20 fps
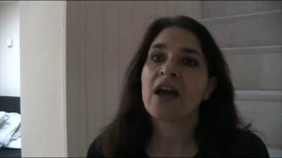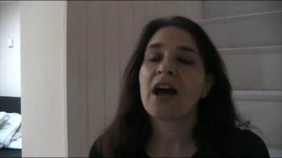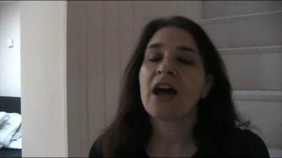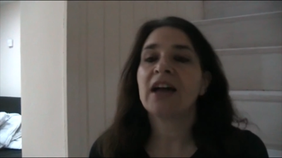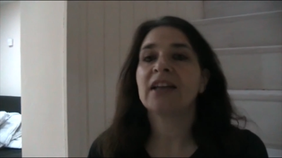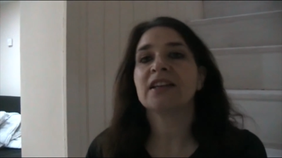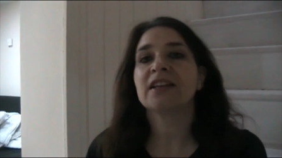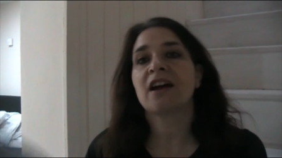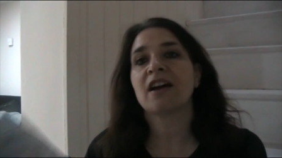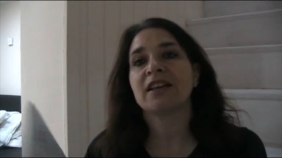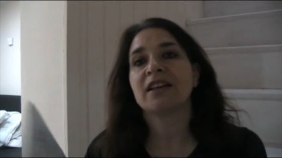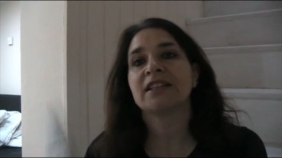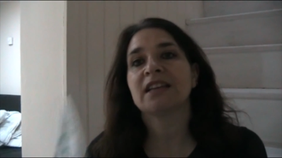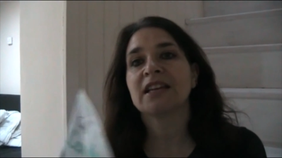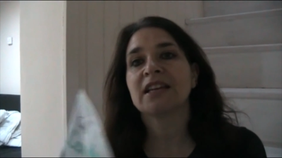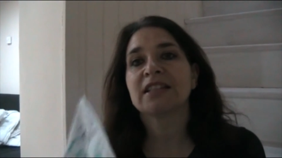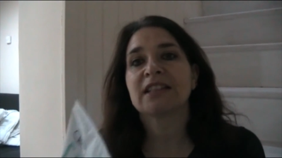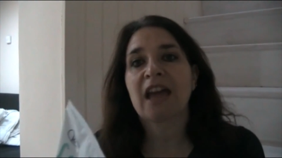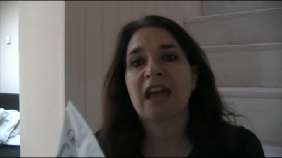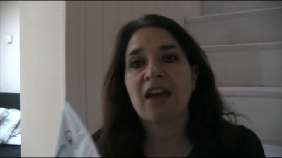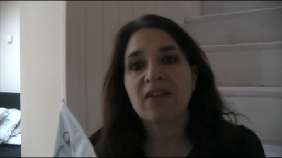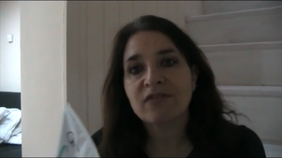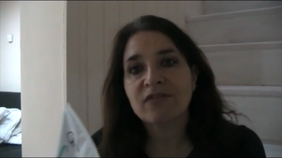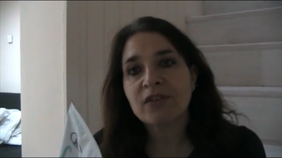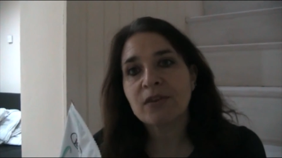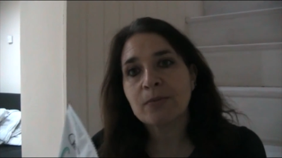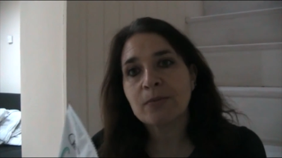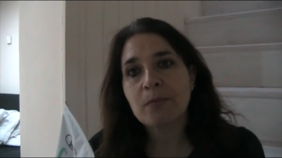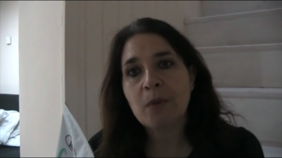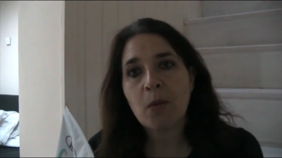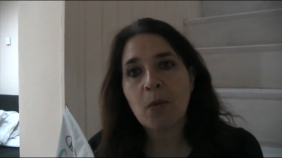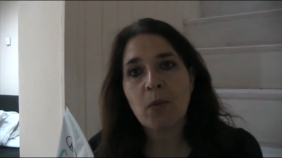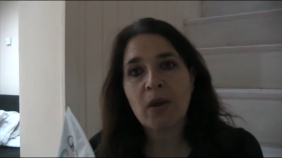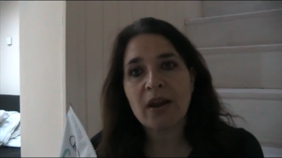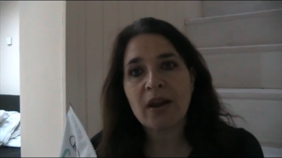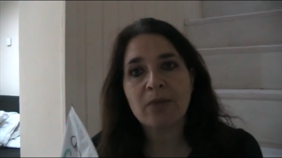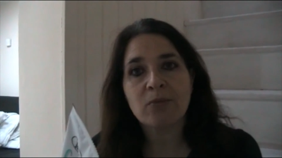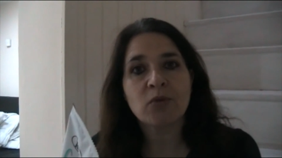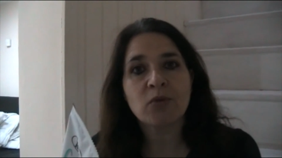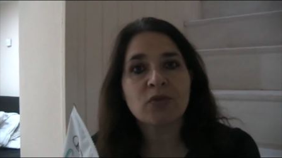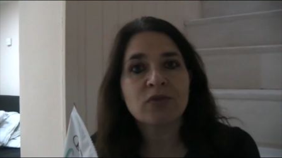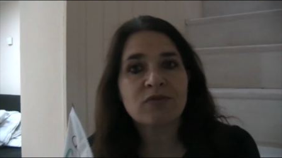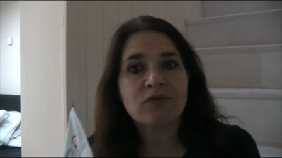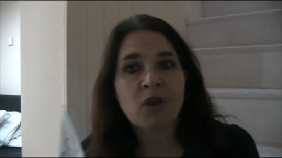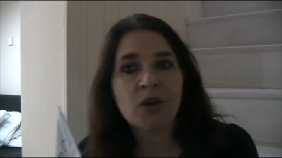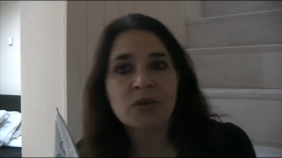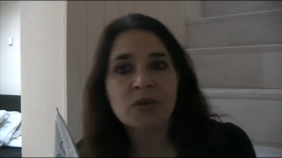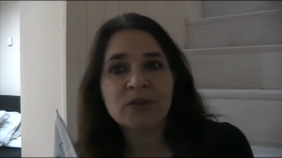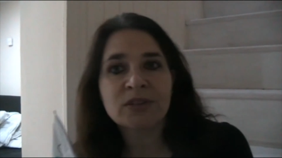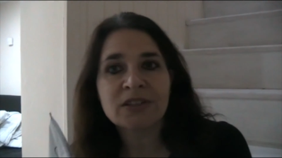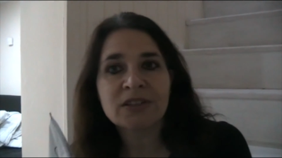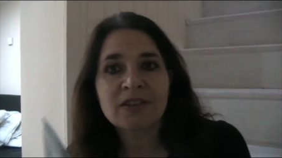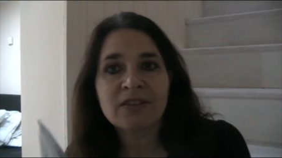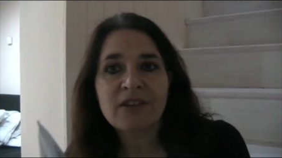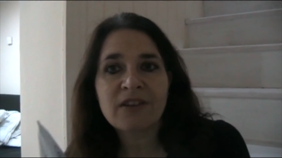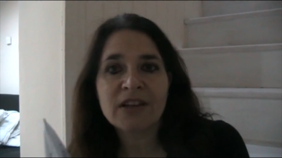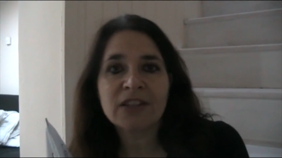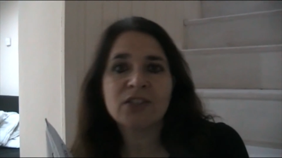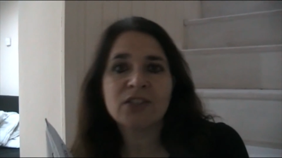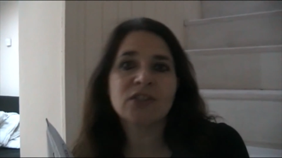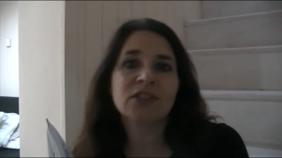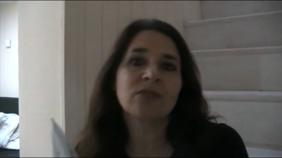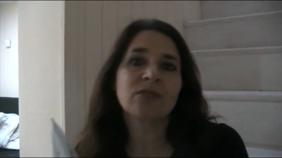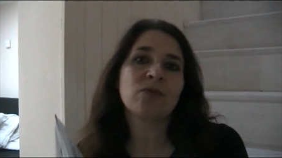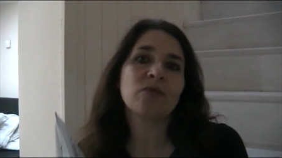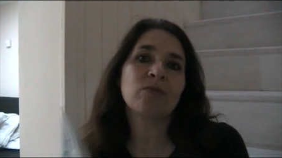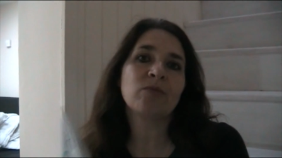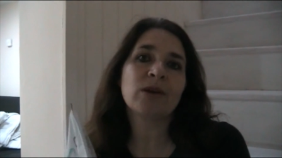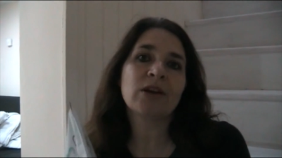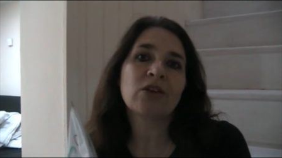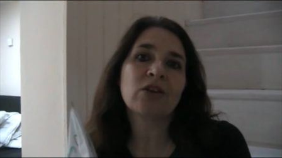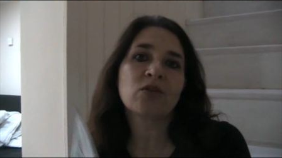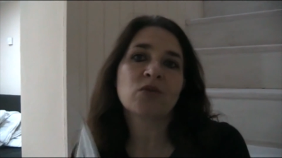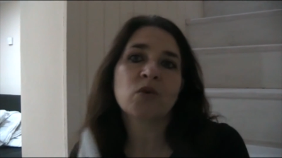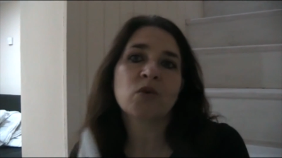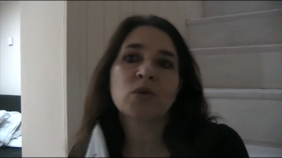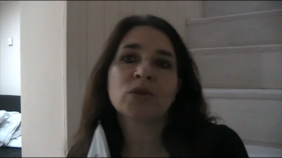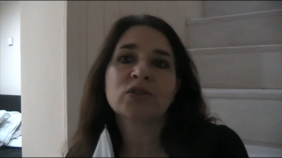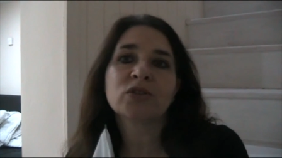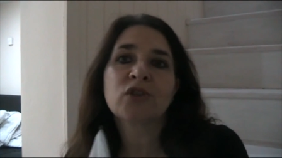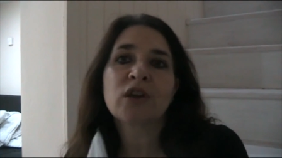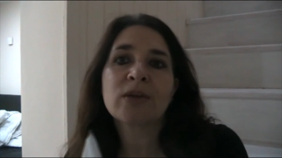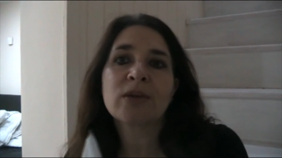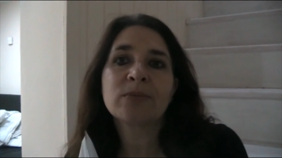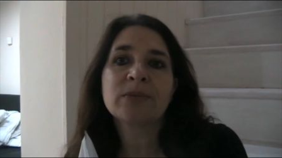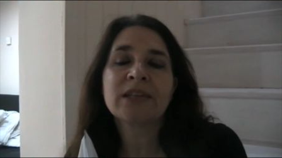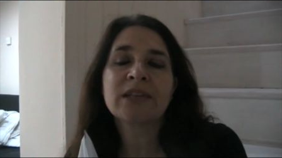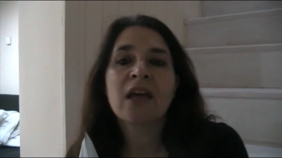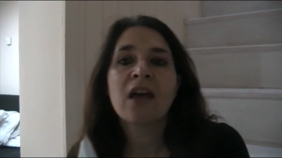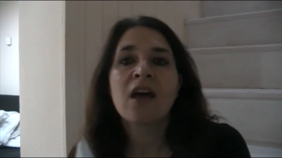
And I tend to have them when I'm on the road, if I do some of my long haul trips